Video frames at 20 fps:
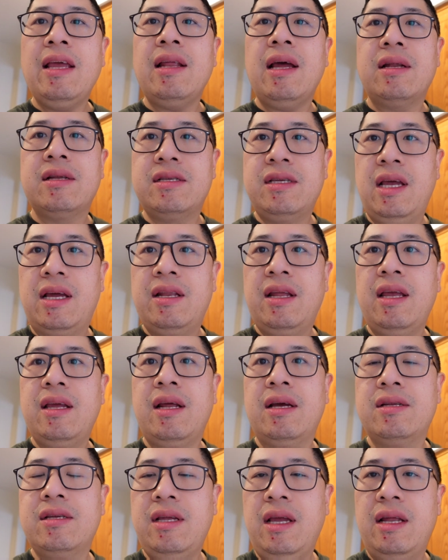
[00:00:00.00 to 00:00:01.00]
of 10. 8
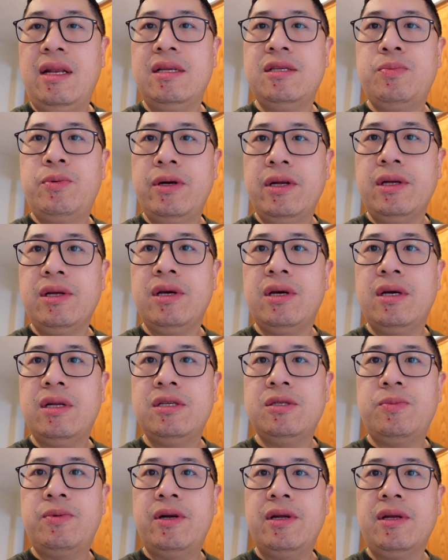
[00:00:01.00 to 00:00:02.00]
out of 10. It's pretty good.
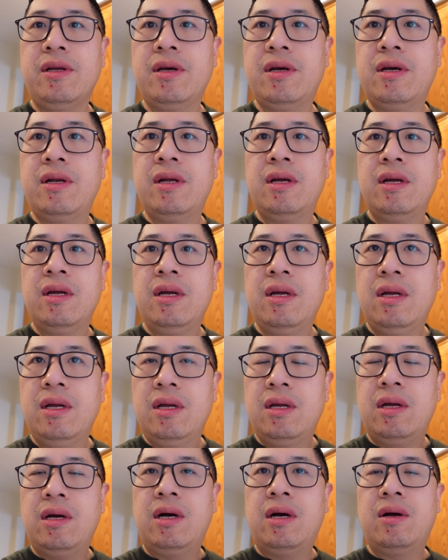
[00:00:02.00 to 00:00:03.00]
It's pretty good.
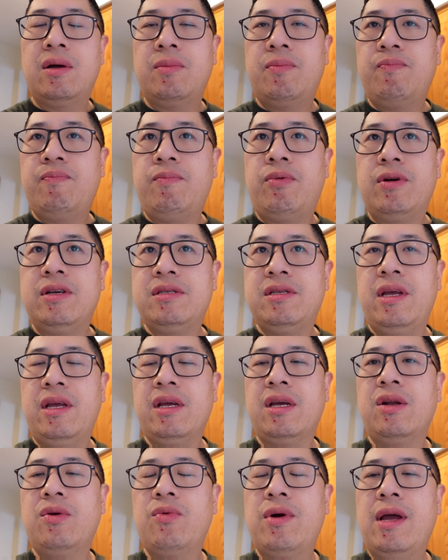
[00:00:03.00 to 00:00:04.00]
Points
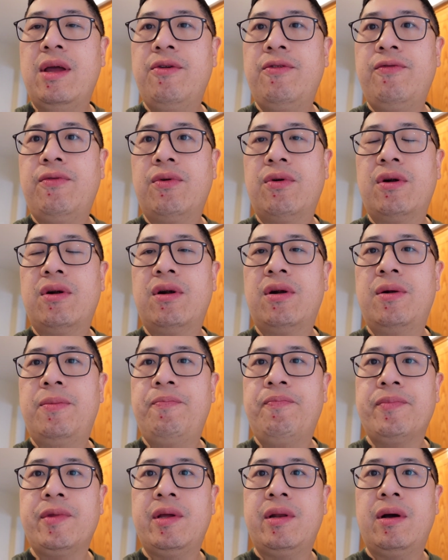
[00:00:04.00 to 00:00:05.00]
taken away for
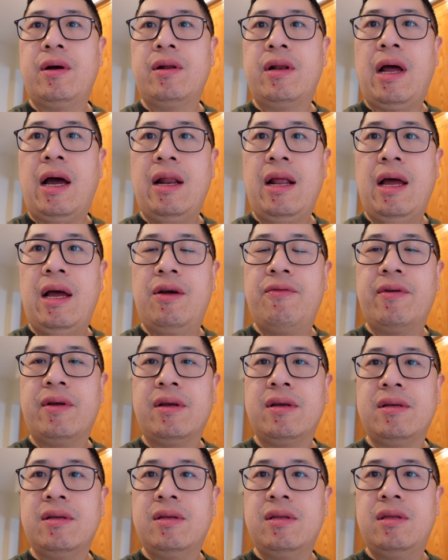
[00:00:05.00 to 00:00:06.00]
not
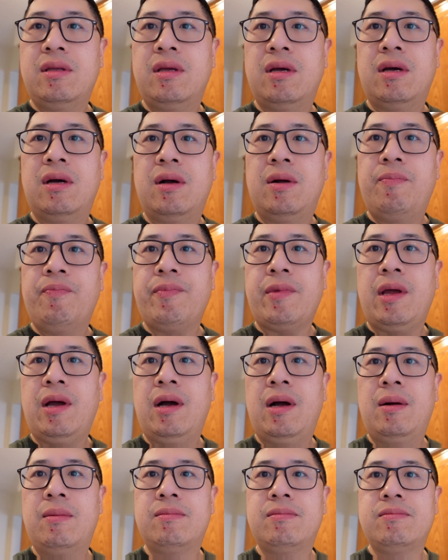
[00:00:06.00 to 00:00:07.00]
having the
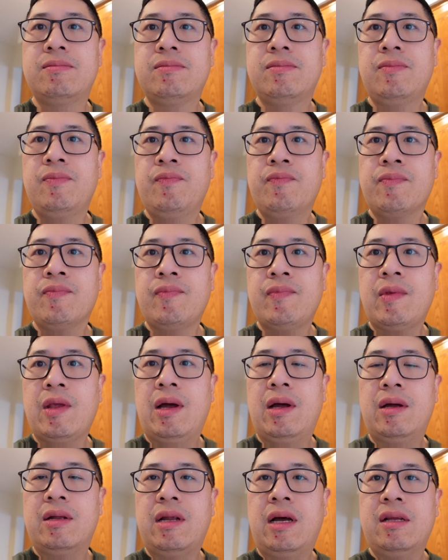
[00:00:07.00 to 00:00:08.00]

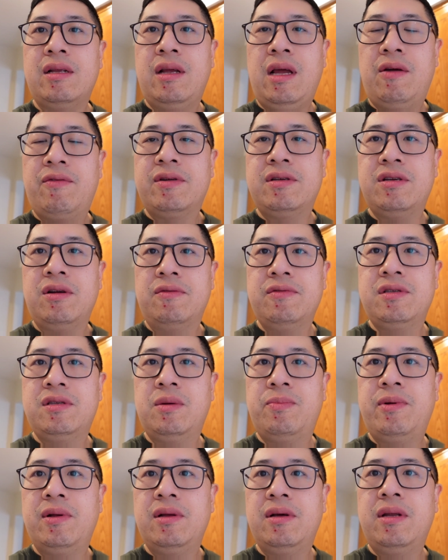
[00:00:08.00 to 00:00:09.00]
not having shelf
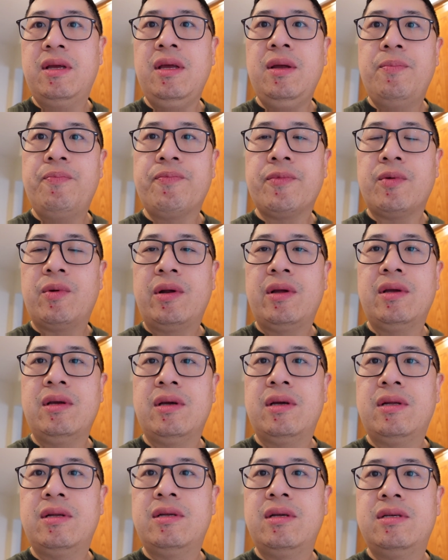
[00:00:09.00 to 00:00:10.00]
stability, where you
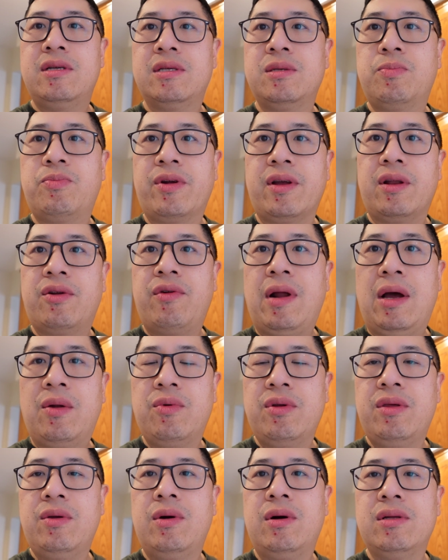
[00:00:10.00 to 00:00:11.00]
could just bring it around
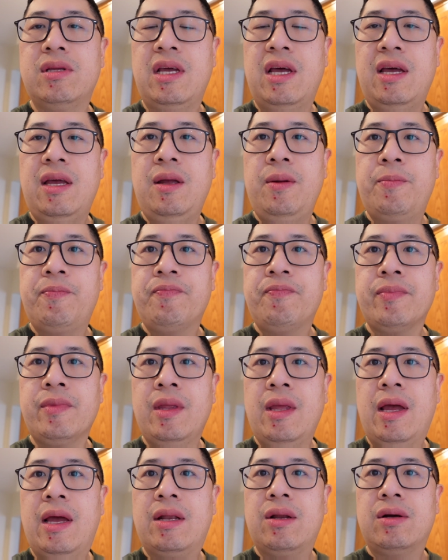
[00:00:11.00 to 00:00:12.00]
with you all day,
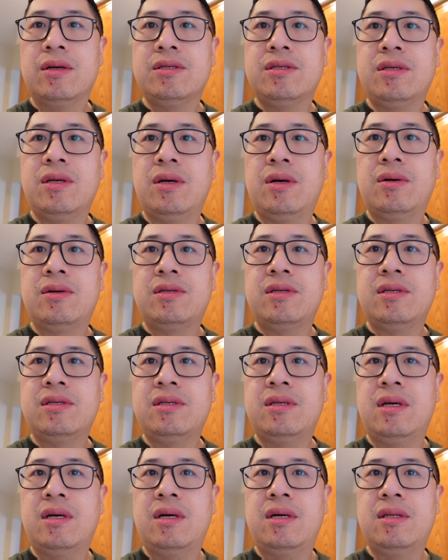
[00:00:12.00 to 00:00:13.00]
and also just
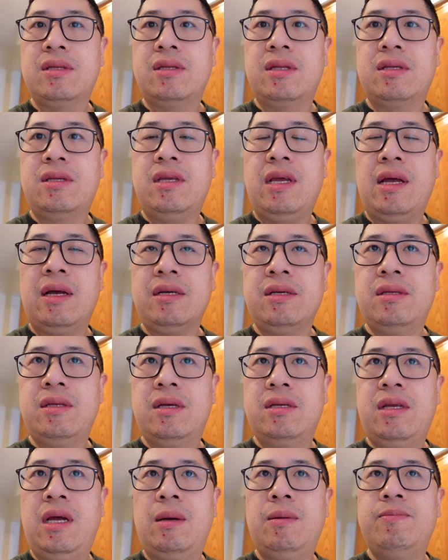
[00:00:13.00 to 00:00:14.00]
the
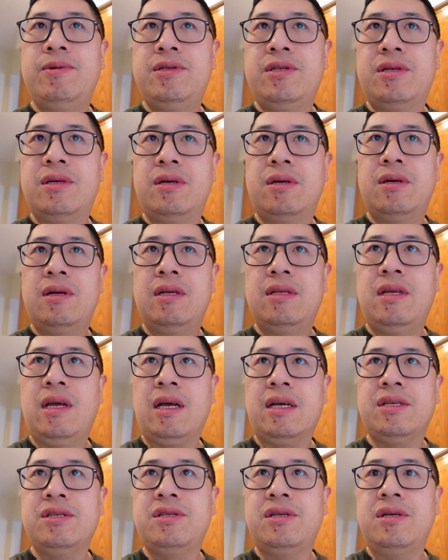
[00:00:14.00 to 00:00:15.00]
temperature and
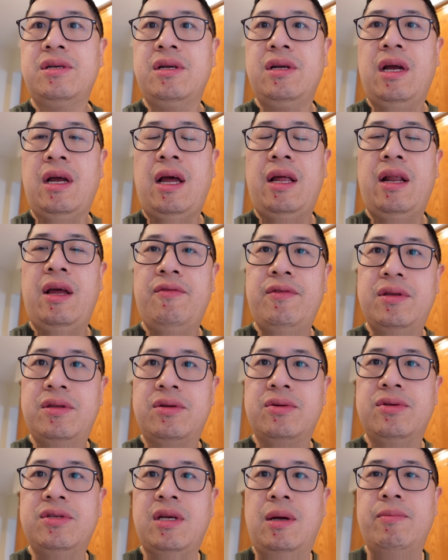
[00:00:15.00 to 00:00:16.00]
texture. You kind of have to
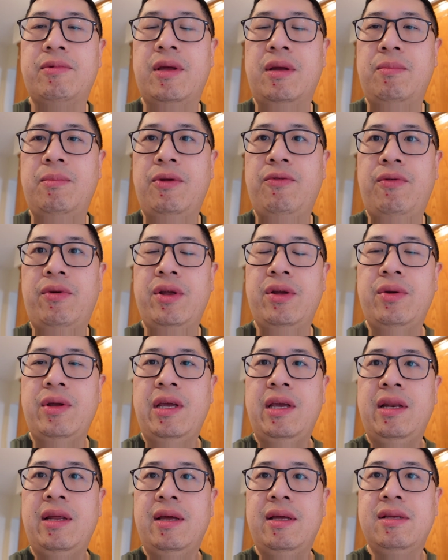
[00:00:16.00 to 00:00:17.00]
do something before you
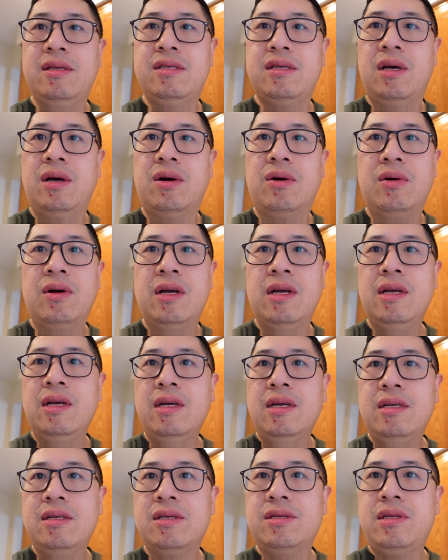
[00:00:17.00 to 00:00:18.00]
eat it. So
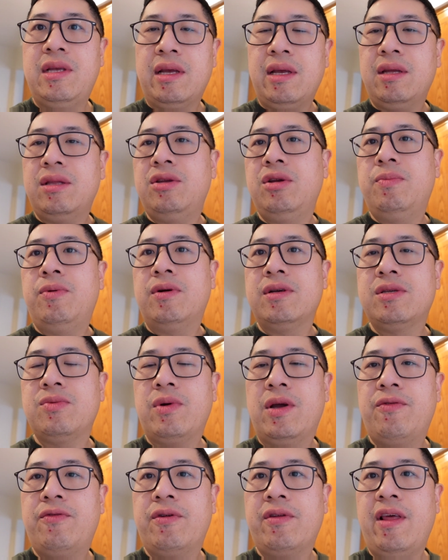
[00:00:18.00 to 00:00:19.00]
just taking 2 points
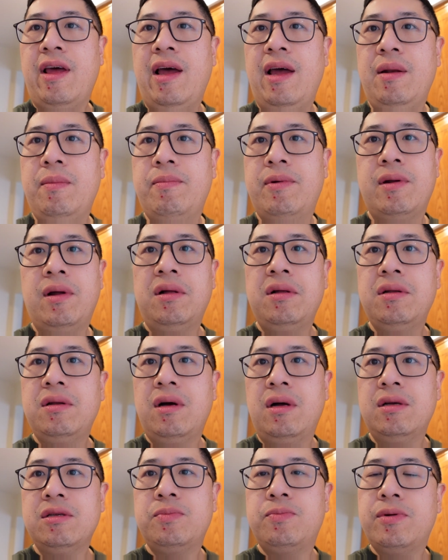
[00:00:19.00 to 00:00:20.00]
away for that. But all in
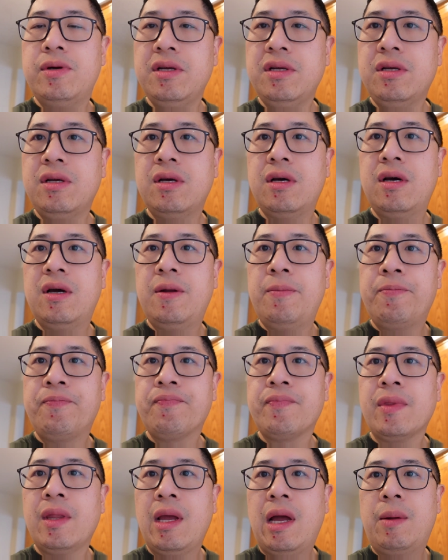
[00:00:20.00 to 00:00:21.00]
all, it's pretty good.
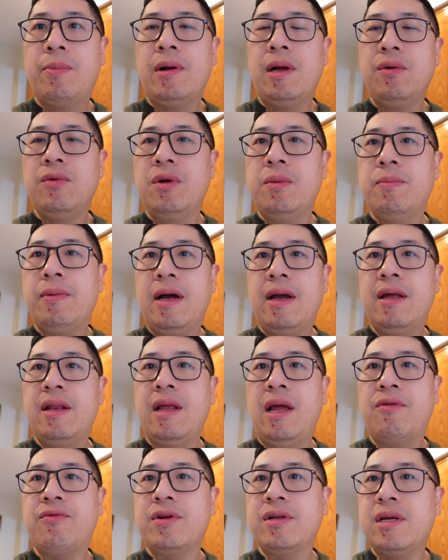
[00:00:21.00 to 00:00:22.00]
I probably wouldn't buy it
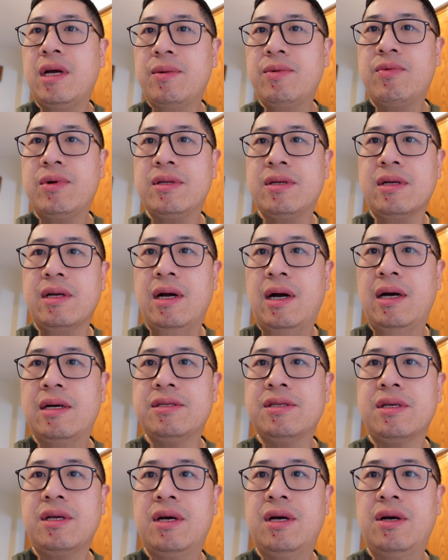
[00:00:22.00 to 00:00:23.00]
every time I went to
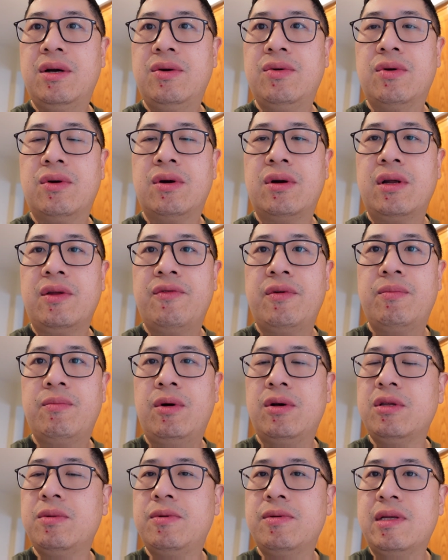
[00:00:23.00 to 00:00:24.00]
Costco, or even
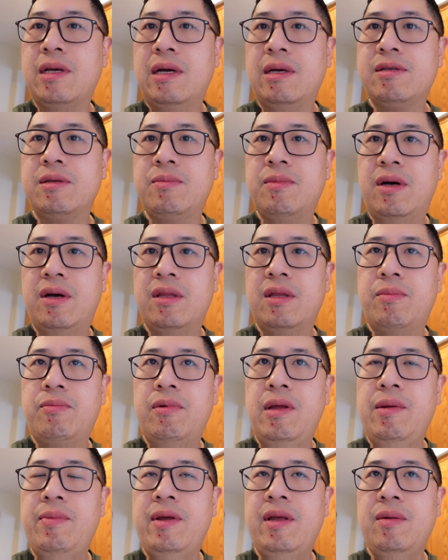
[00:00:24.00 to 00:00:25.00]
multiple times a month.
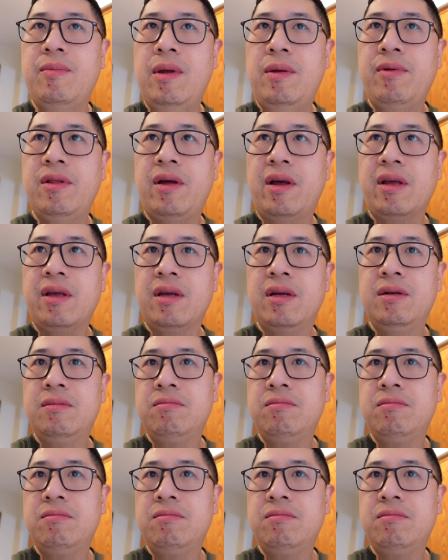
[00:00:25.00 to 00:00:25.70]
Maybe like